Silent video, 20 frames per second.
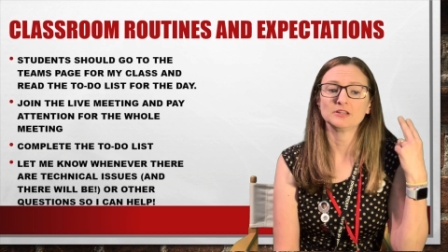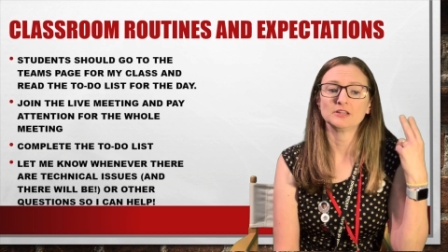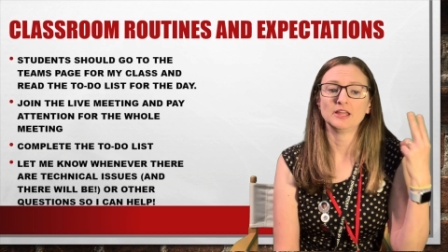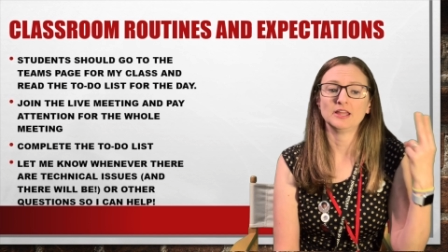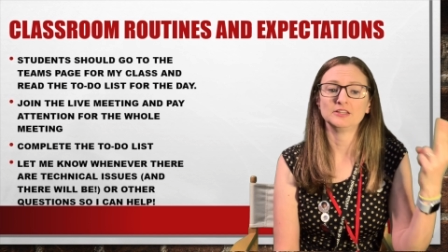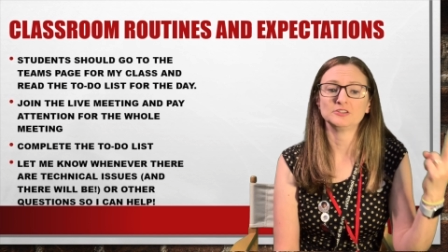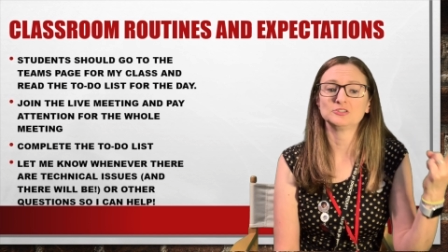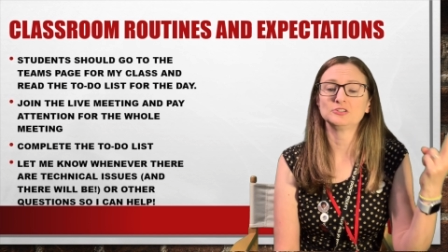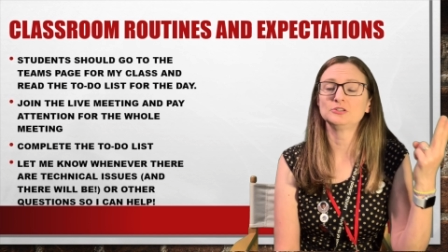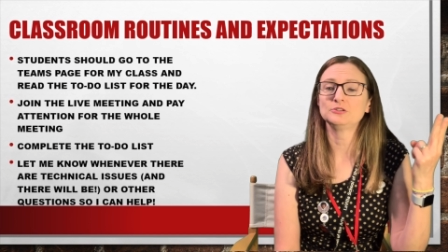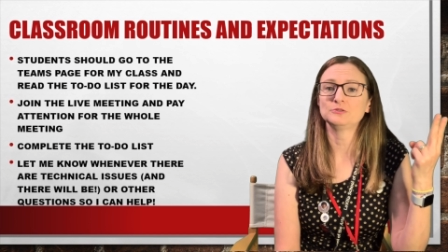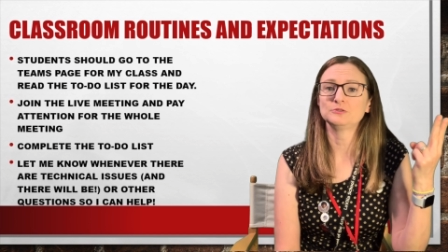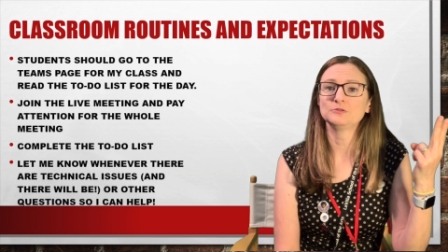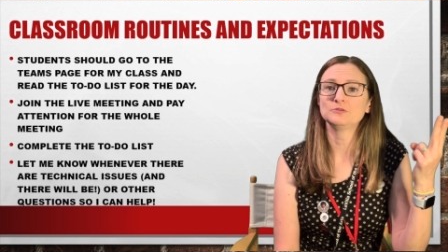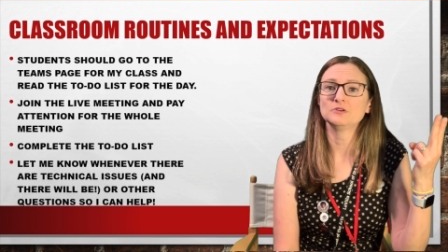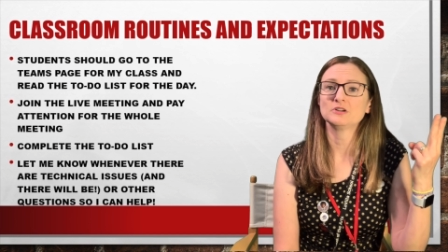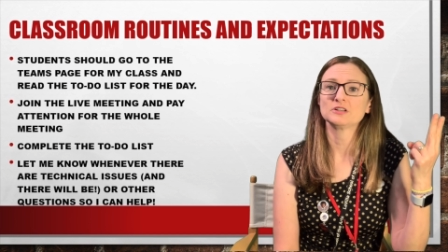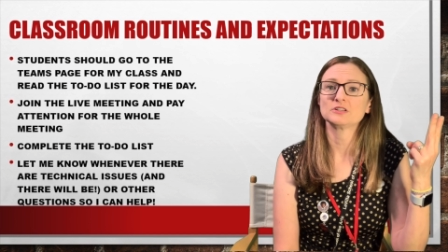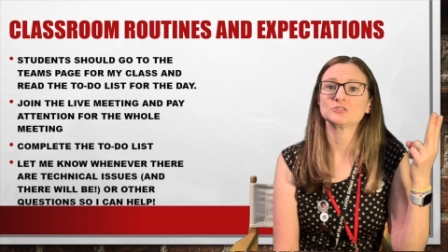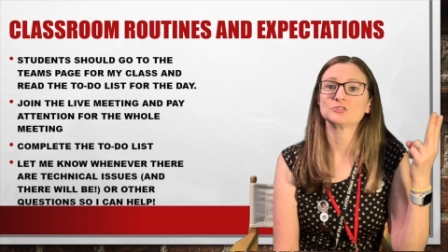and 2,
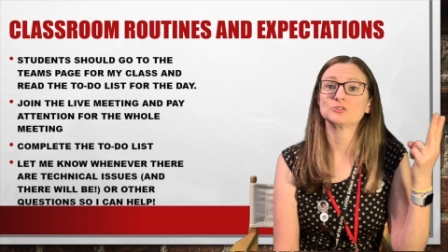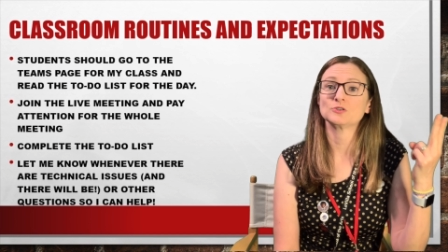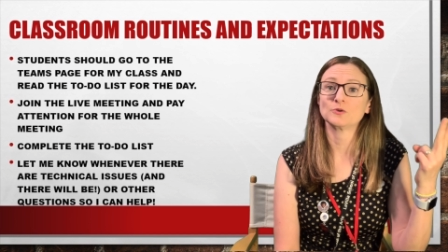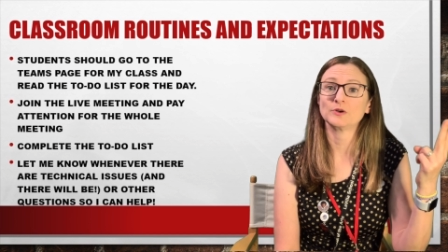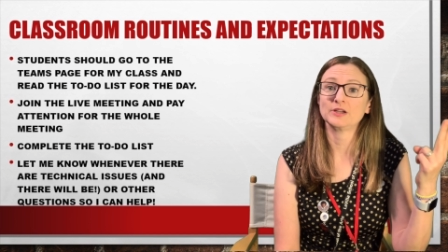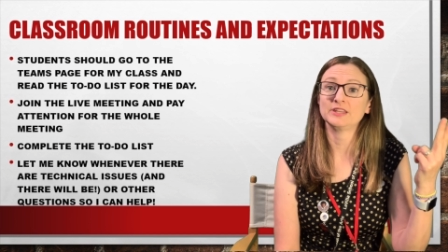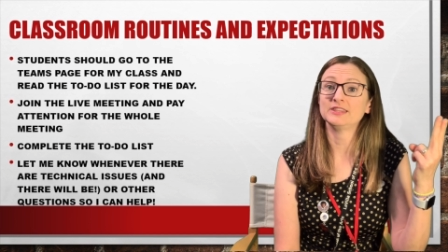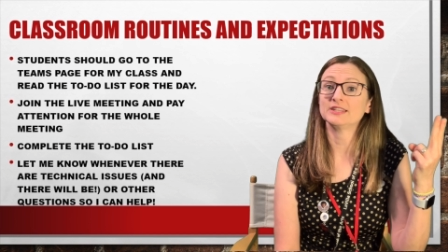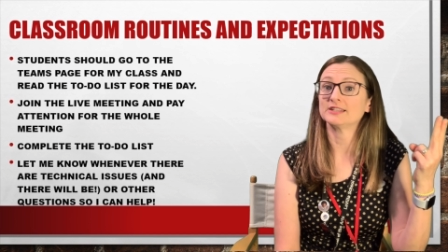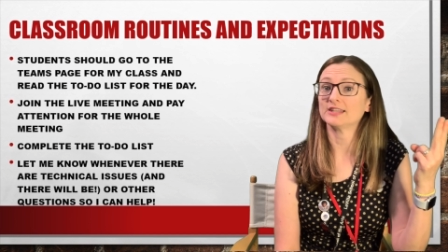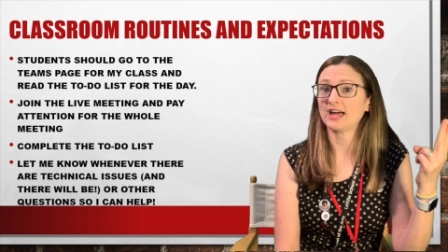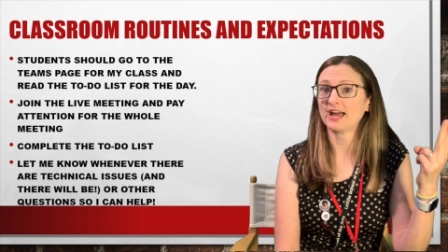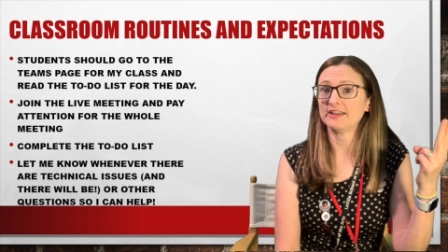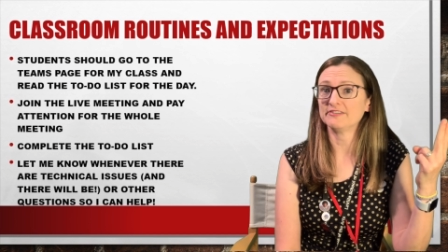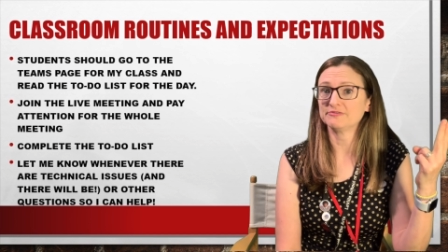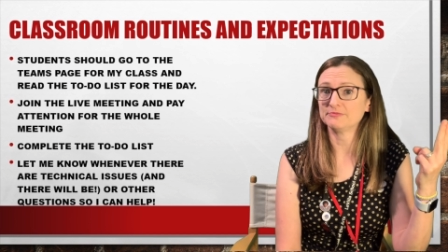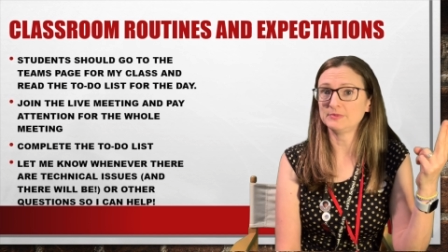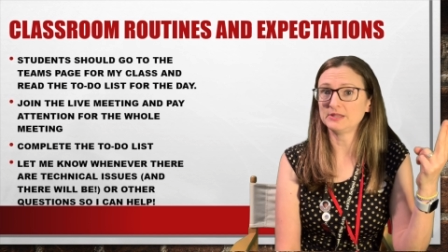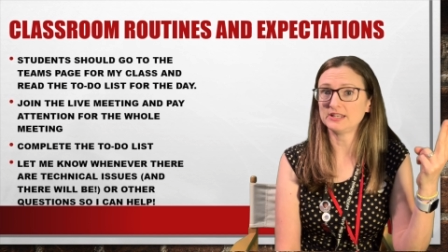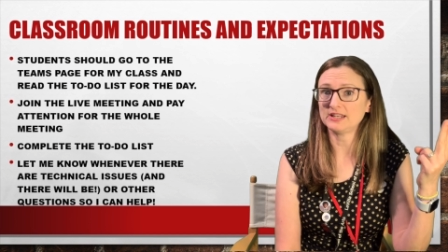join the
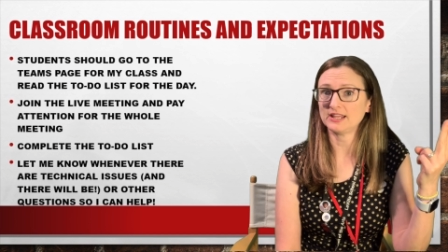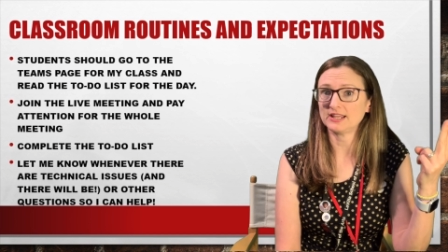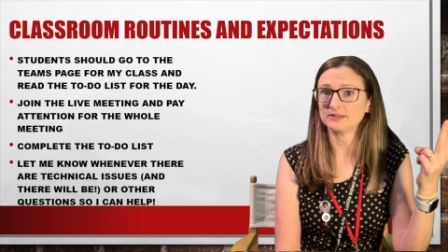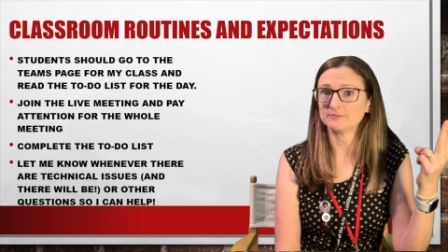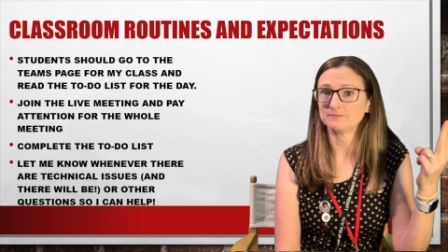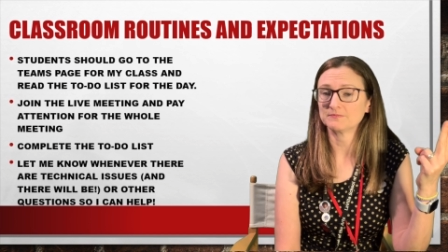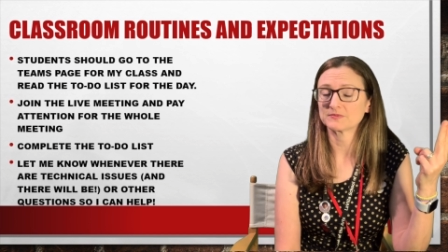live meeting.